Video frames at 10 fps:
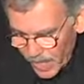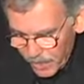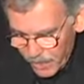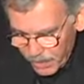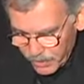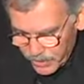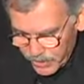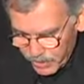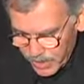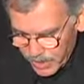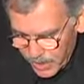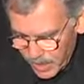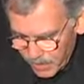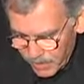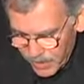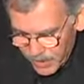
I published them myself in